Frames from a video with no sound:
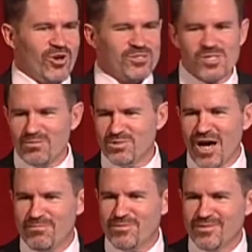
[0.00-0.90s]
all summed
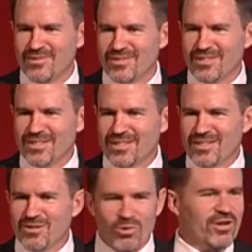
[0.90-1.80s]
up
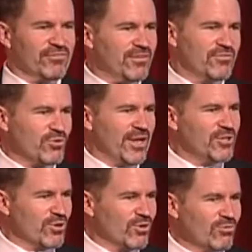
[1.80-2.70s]
in what a 5th
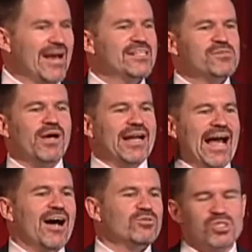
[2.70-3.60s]
grade girl writes about
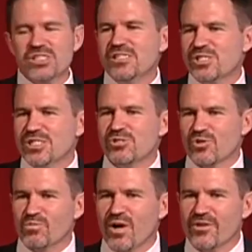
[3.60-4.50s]
how she sees
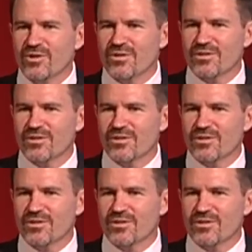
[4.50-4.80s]
her mother.